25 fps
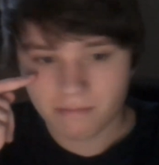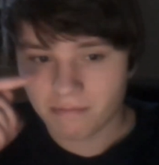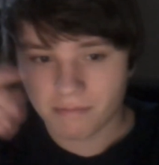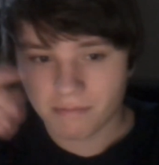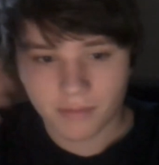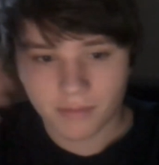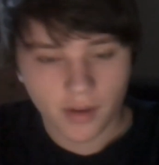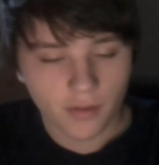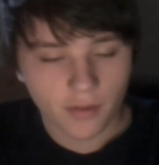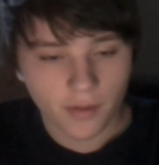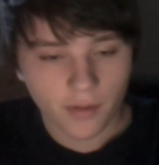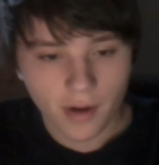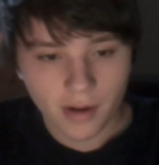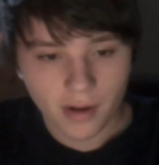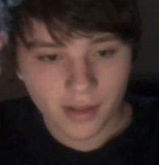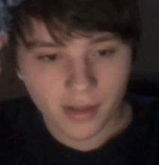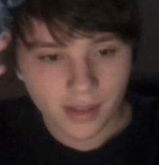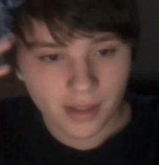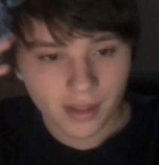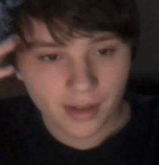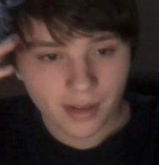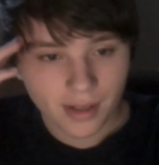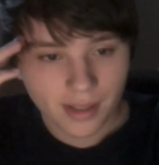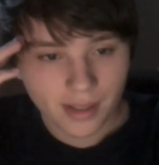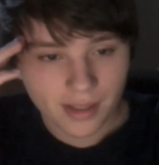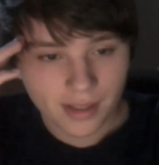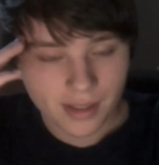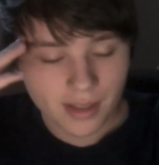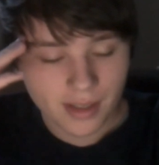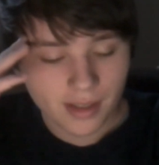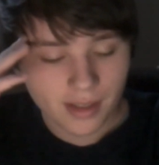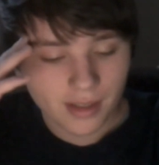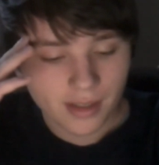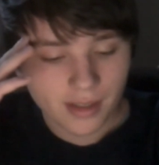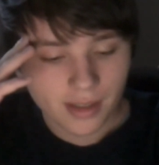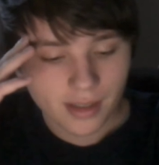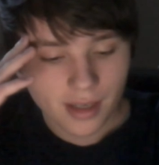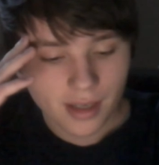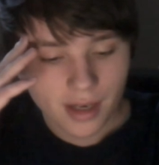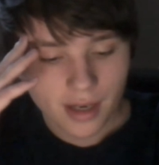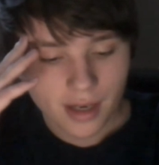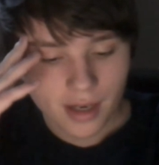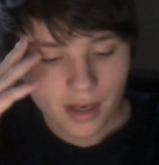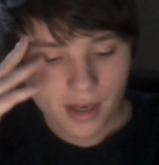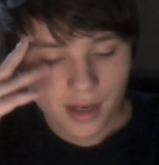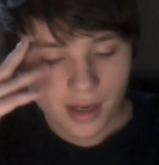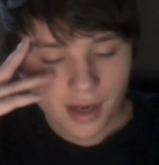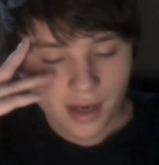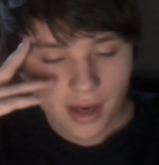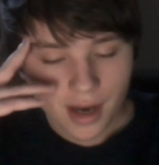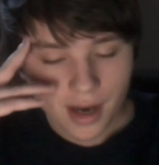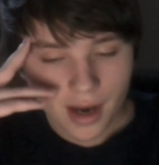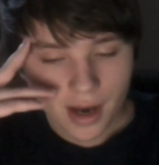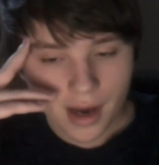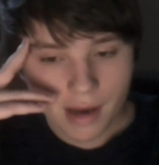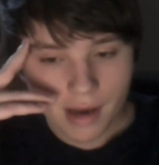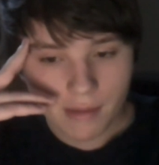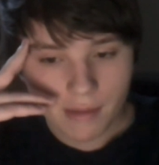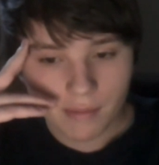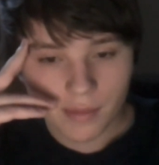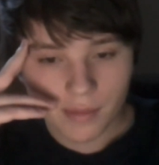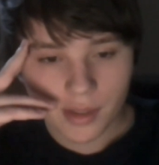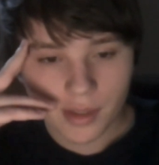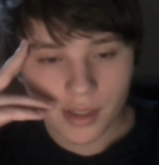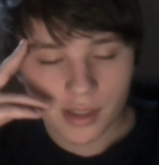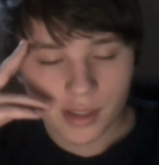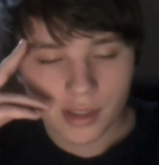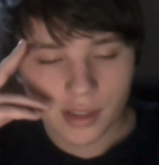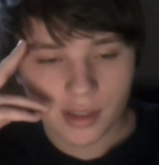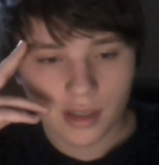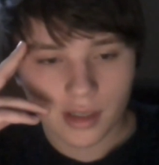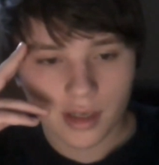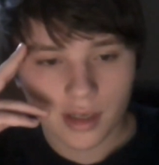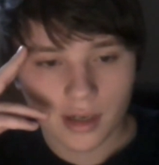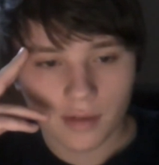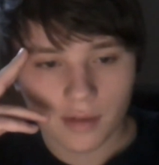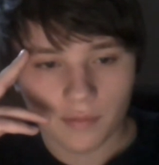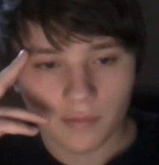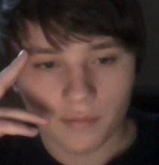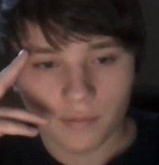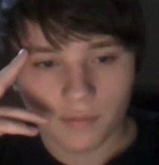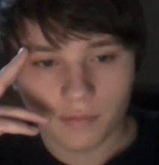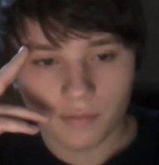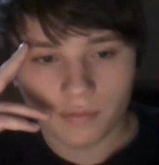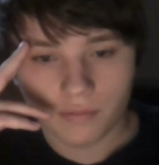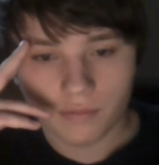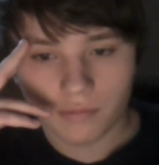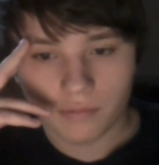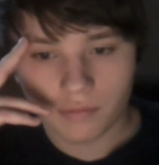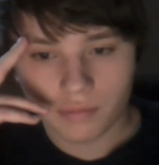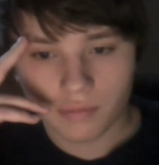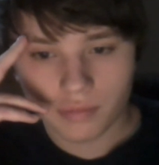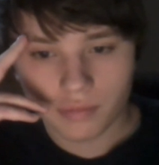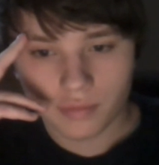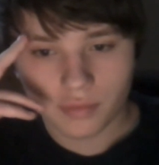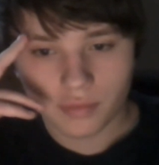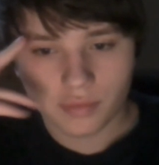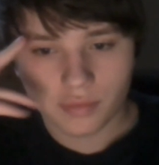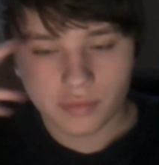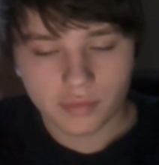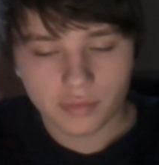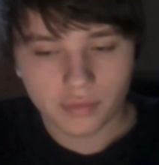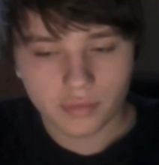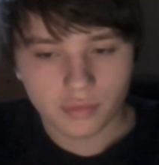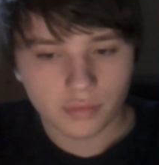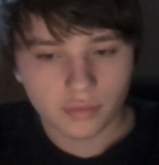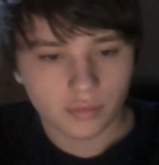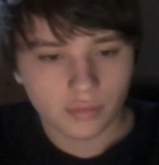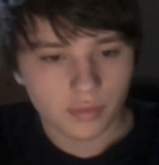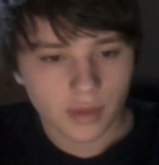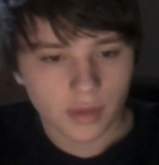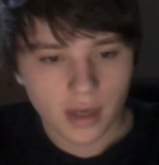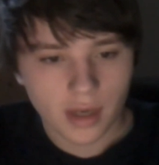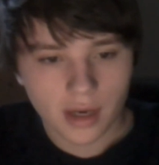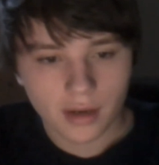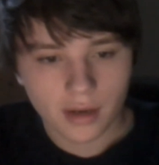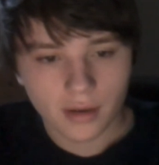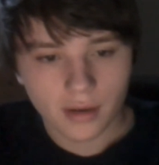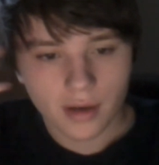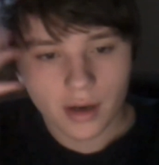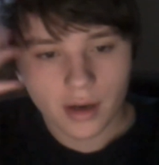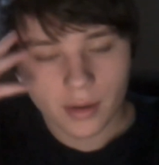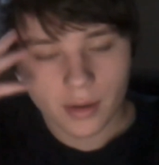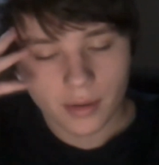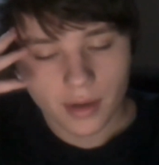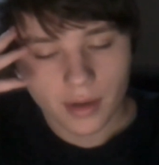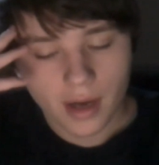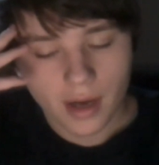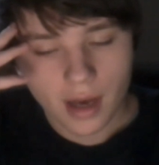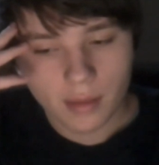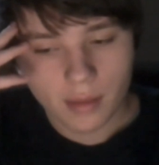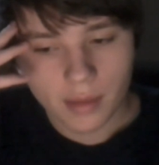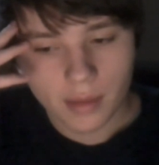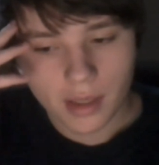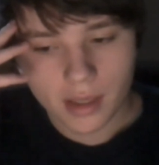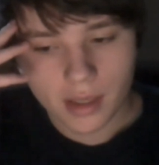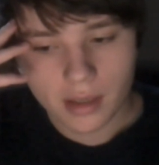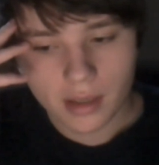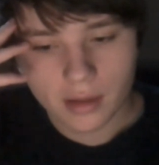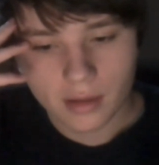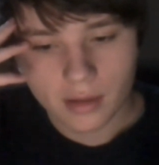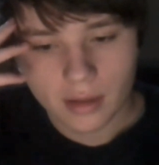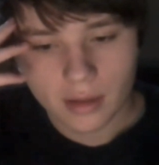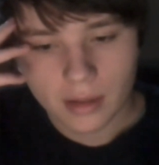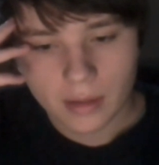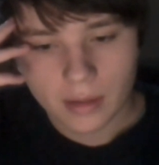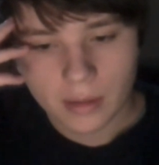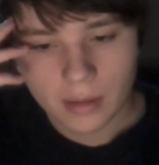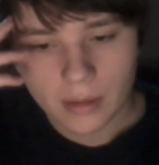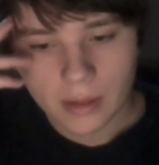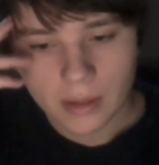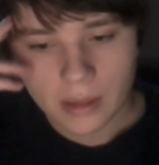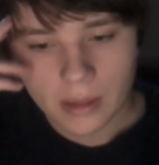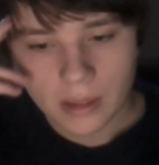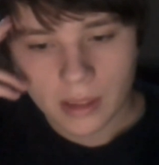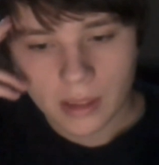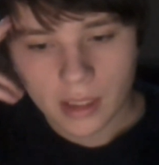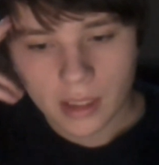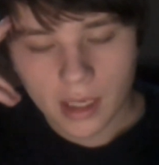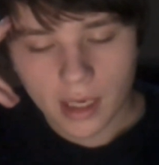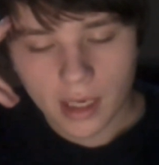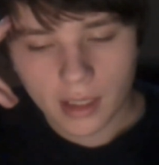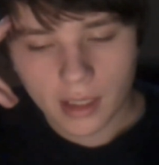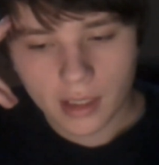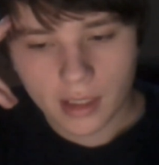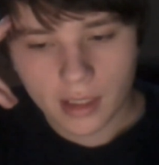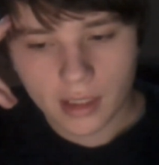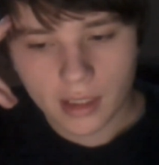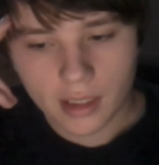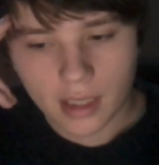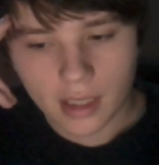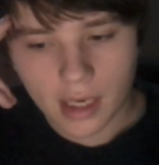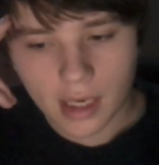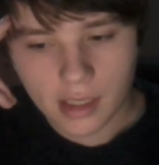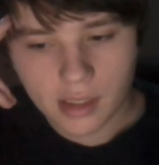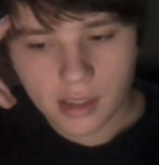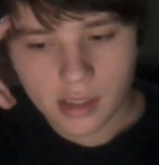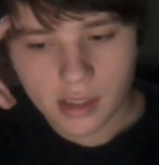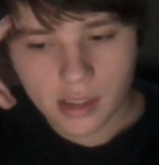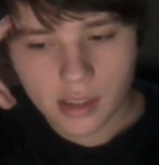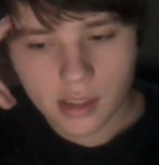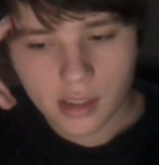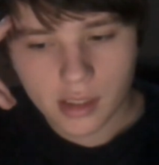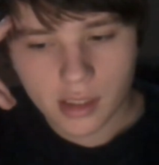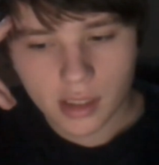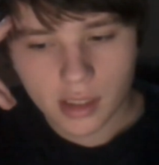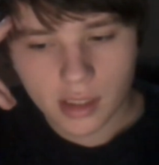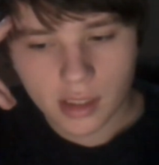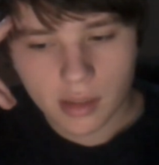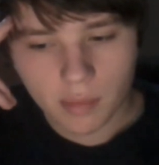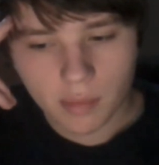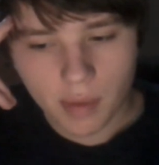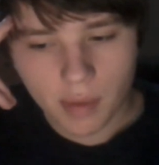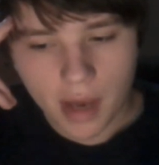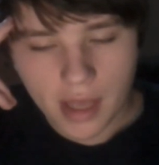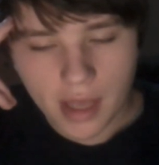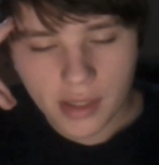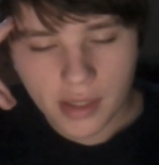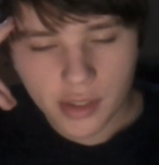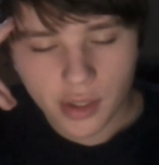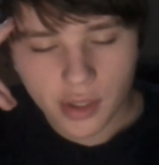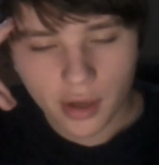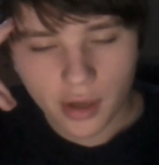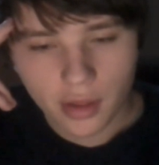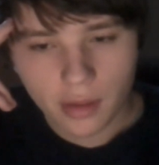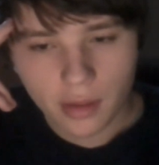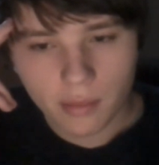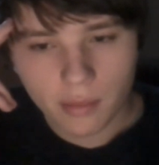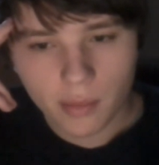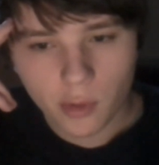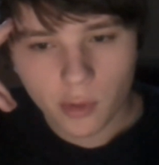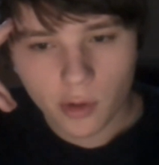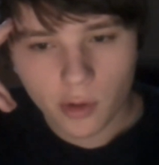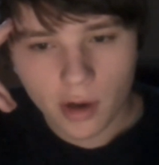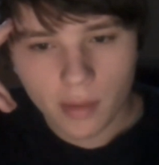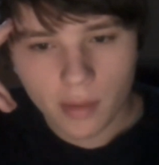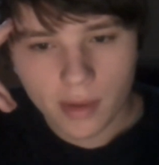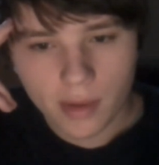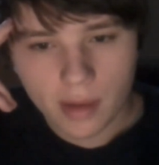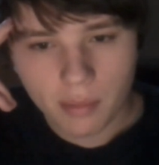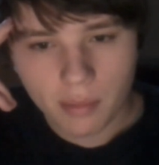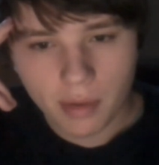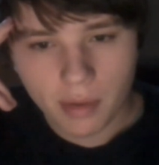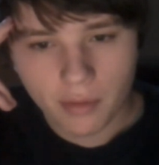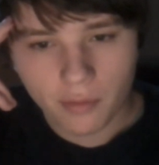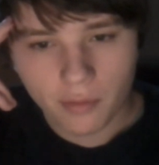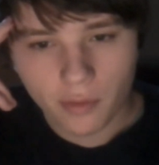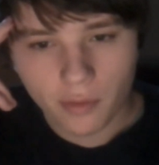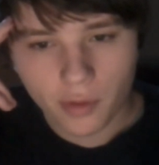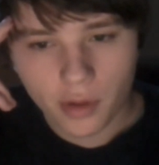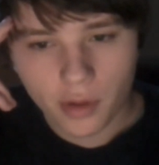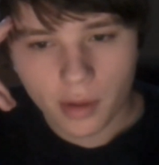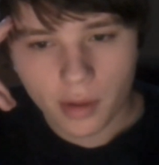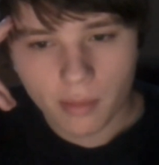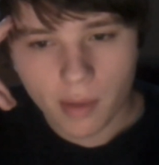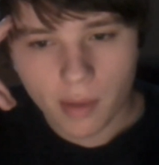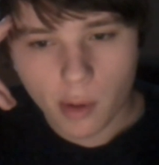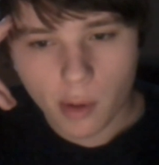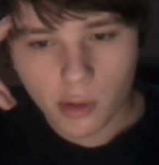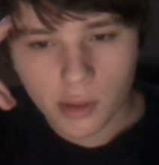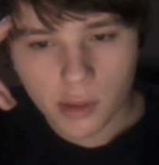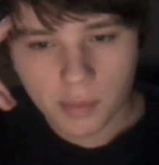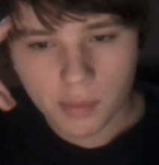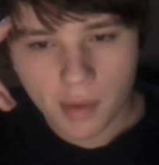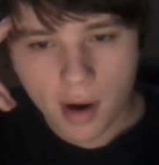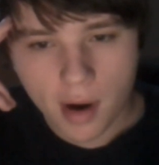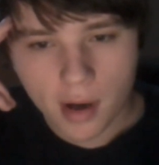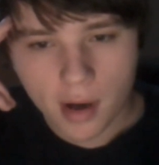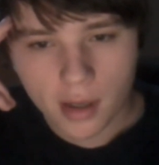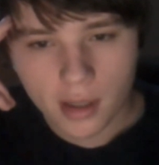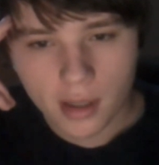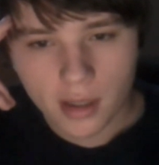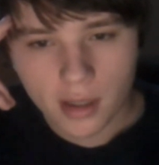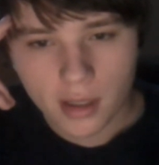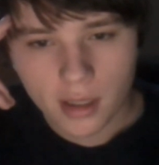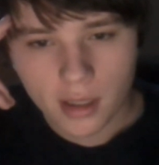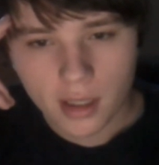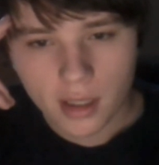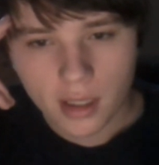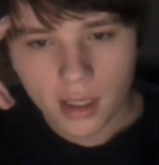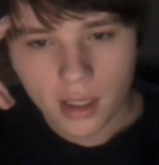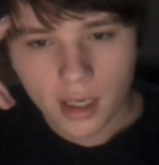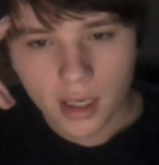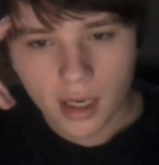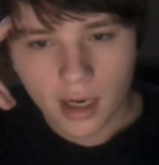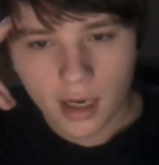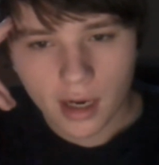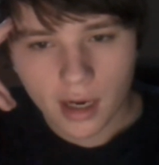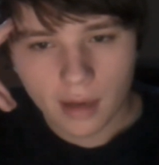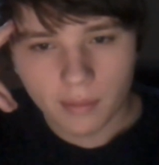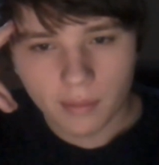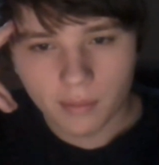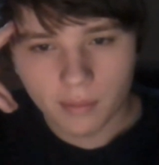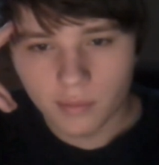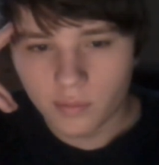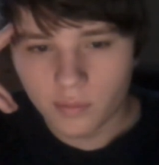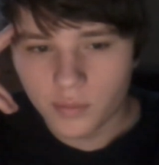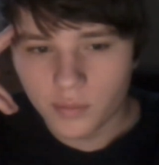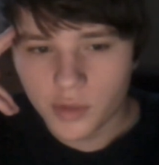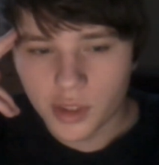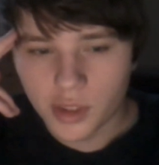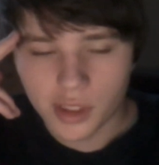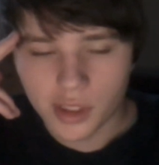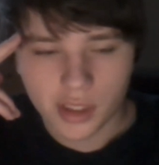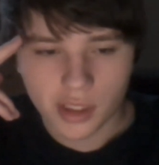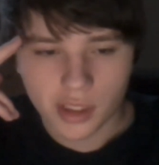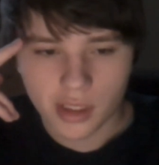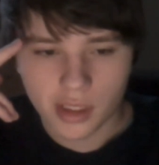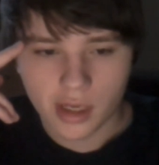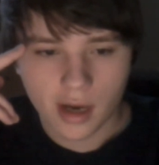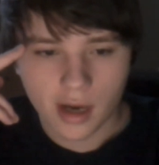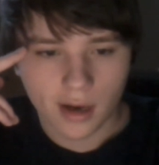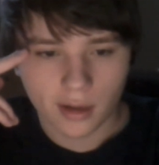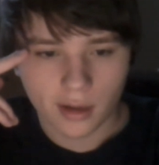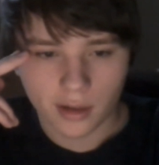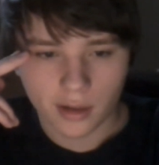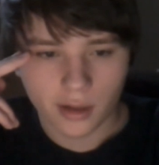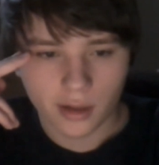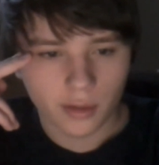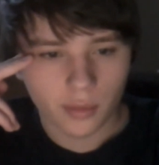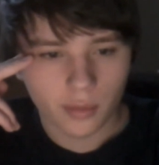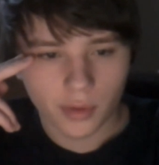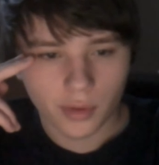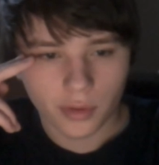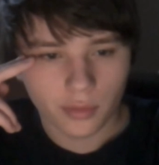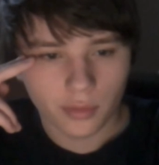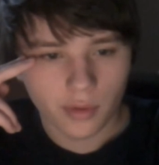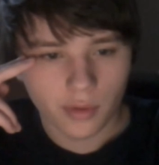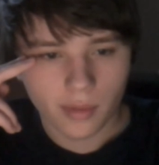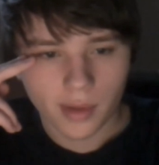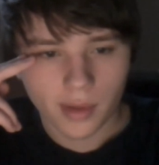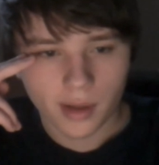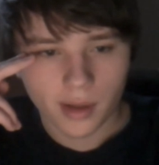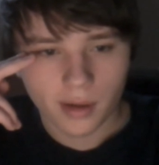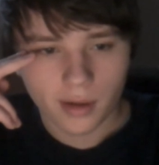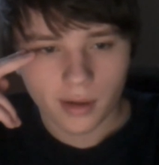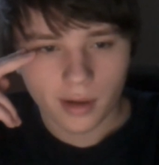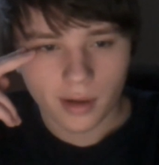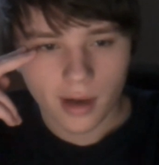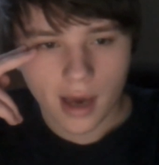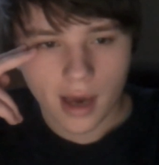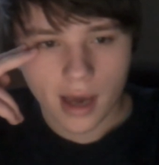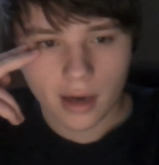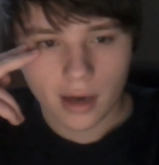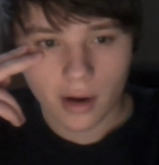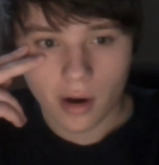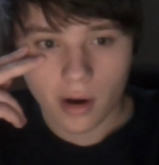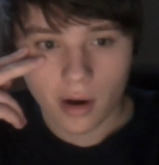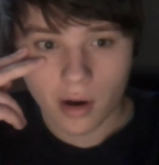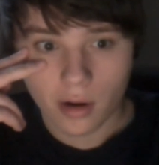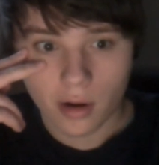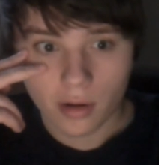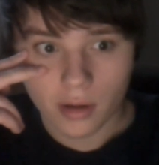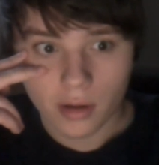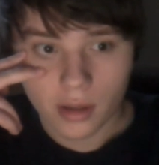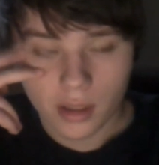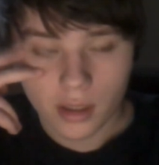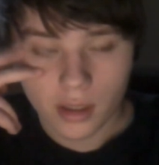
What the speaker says: Of all seriousness, I'm just I don't know. I mean, I guess it depends on the mood I'm in, but for the most part, I'm just not good with women at all.